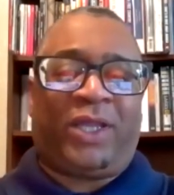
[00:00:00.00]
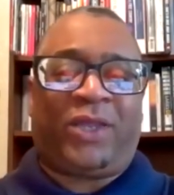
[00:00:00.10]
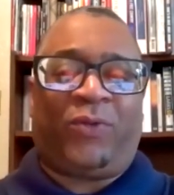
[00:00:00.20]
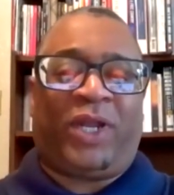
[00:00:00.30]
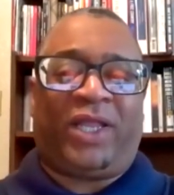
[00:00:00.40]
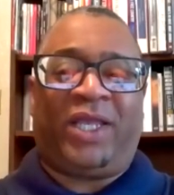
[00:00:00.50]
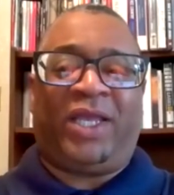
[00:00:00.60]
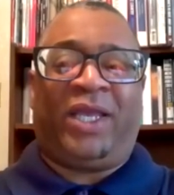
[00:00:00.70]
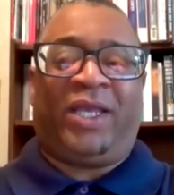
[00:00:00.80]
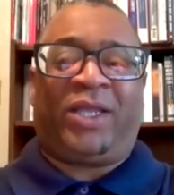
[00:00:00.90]
and so when i
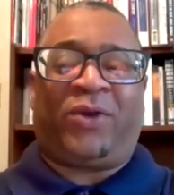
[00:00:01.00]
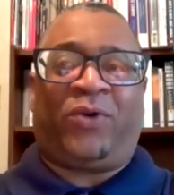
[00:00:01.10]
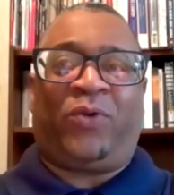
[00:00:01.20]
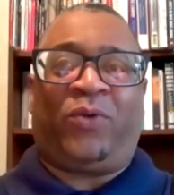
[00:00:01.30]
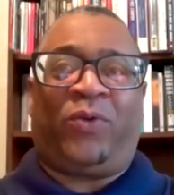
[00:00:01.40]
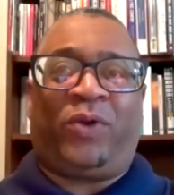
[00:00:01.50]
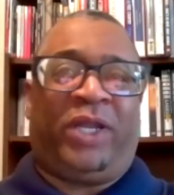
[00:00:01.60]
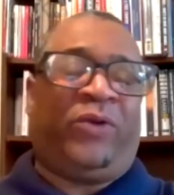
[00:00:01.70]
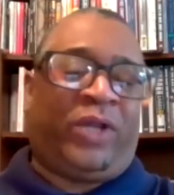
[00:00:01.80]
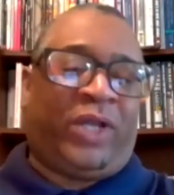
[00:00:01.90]
think so,
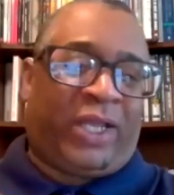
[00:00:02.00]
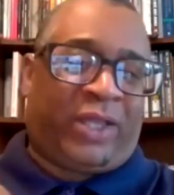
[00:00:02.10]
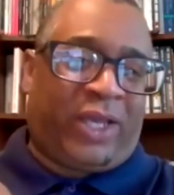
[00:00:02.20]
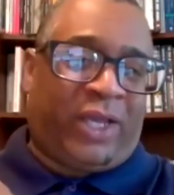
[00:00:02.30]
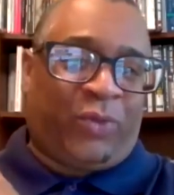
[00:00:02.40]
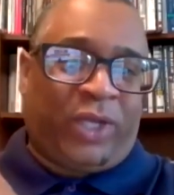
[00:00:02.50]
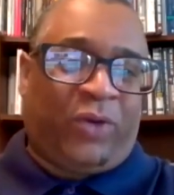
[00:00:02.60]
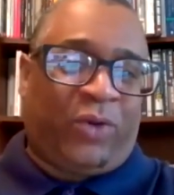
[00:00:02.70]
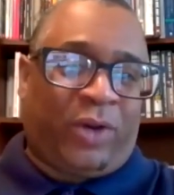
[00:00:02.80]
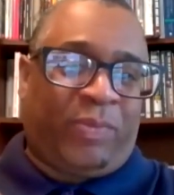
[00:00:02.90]
you know, as as we
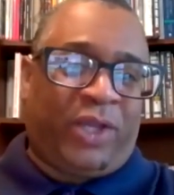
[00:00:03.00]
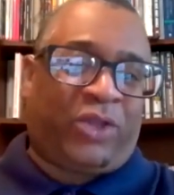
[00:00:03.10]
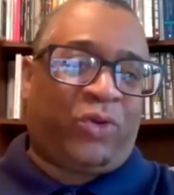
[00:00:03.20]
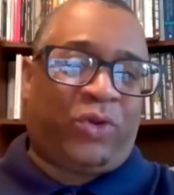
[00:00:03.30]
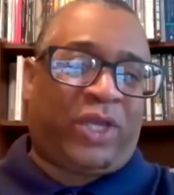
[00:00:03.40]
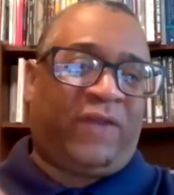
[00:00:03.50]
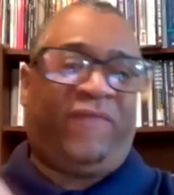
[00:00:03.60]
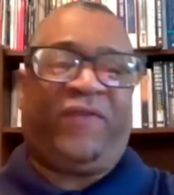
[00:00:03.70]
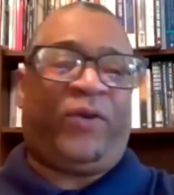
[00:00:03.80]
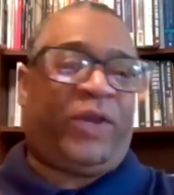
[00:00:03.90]
know, a pitcher
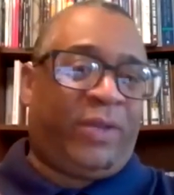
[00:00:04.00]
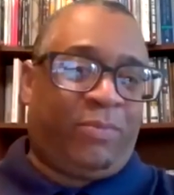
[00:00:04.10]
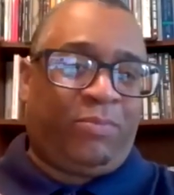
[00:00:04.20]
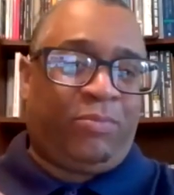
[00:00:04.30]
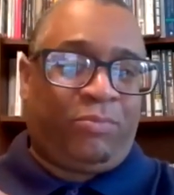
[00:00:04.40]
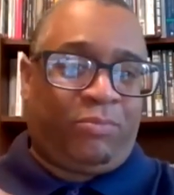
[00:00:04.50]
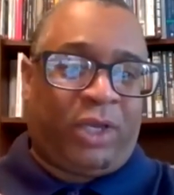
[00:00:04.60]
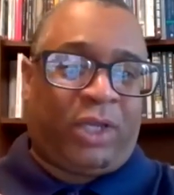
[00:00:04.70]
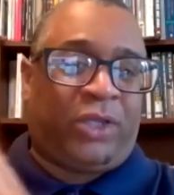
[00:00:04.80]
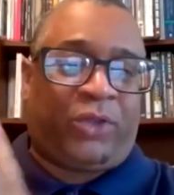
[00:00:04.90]
can vary
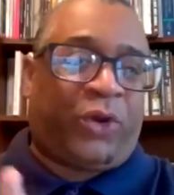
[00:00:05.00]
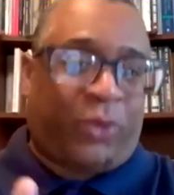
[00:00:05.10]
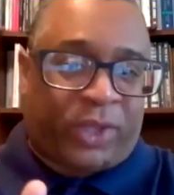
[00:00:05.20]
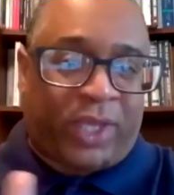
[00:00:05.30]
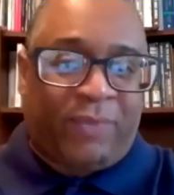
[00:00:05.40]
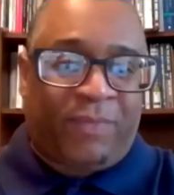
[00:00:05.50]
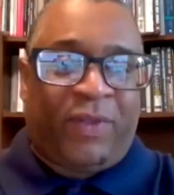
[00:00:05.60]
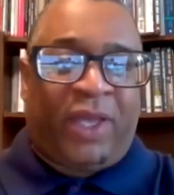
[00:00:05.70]
uh, the throws.